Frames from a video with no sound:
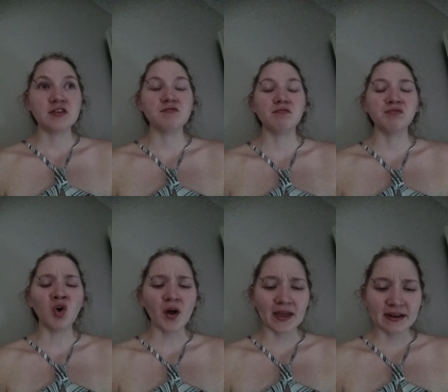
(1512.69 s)
You
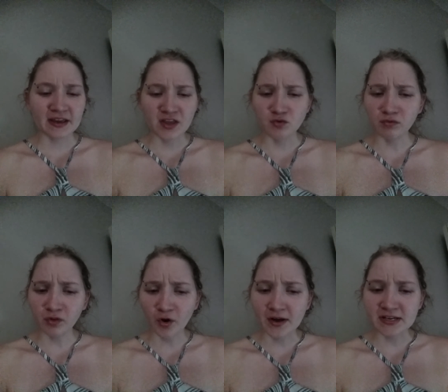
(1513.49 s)
look at it, you
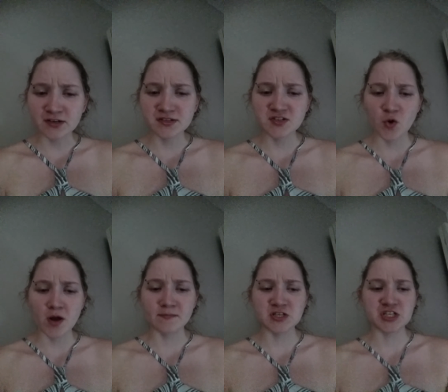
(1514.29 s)
look at your
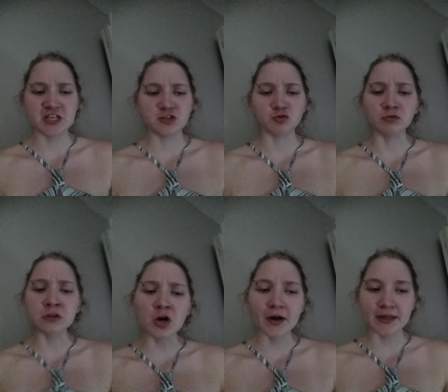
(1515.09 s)
sewing machine, you
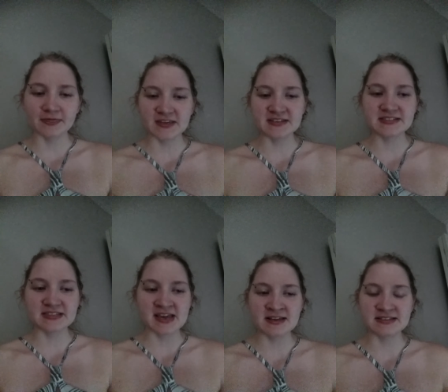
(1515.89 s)
look at these
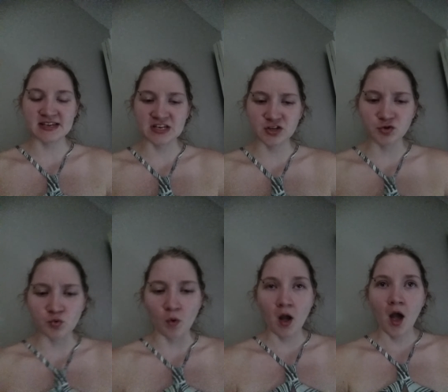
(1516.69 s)
things, and
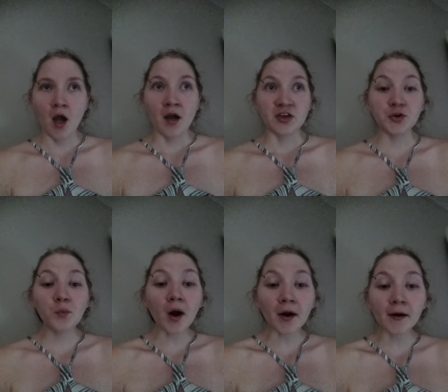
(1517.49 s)
you
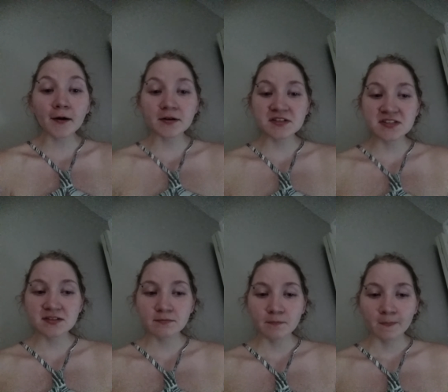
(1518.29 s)
hurt